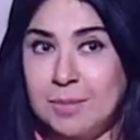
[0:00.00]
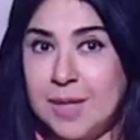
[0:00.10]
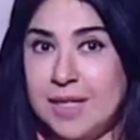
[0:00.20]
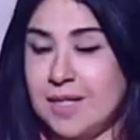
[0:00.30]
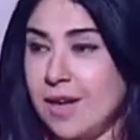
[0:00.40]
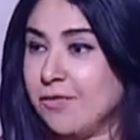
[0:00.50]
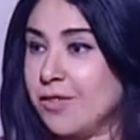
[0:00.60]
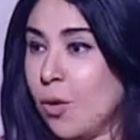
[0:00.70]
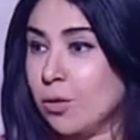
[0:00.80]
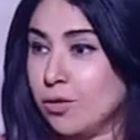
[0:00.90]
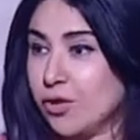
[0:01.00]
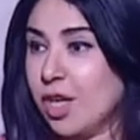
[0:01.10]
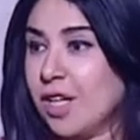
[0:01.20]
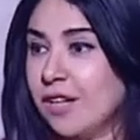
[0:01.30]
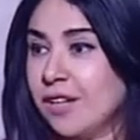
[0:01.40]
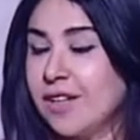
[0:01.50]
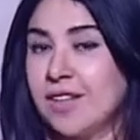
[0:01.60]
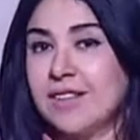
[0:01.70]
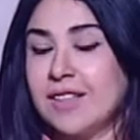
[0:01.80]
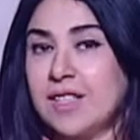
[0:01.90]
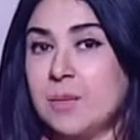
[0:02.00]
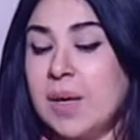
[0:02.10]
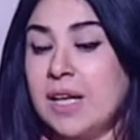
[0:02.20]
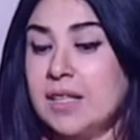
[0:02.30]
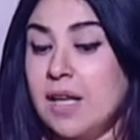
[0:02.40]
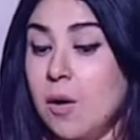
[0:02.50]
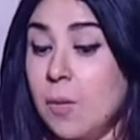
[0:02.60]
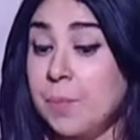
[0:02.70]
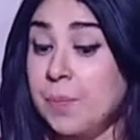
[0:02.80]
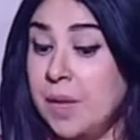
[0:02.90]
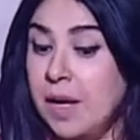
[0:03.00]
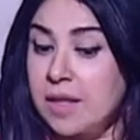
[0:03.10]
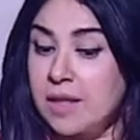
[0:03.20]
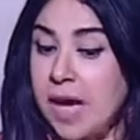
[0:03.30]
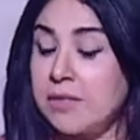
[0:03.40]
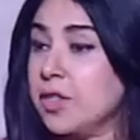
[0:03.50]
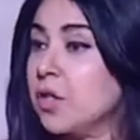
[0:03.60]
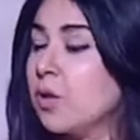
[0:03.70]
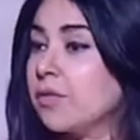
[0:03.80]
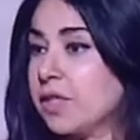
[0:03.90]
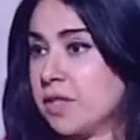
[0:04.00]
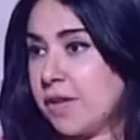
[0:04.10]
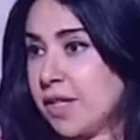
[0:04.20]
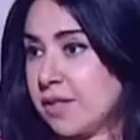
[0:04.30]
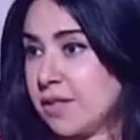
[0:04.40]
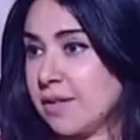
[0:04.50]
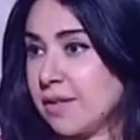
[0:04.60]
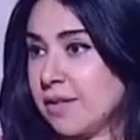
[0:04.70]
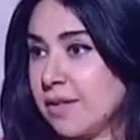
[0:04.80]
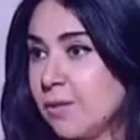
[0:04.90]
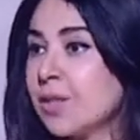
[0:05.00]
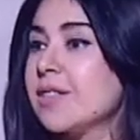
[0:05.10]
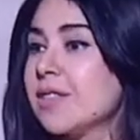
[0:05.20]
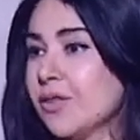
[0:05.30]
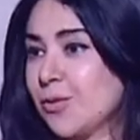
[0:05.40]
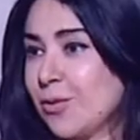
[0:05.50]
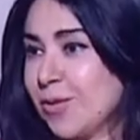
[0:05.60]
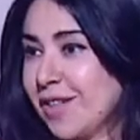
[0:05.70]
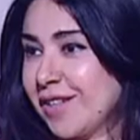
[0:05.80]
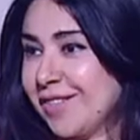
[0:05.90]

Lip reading: piece of or jingle that is played now. The Avenue of the Sphinx. What is the story?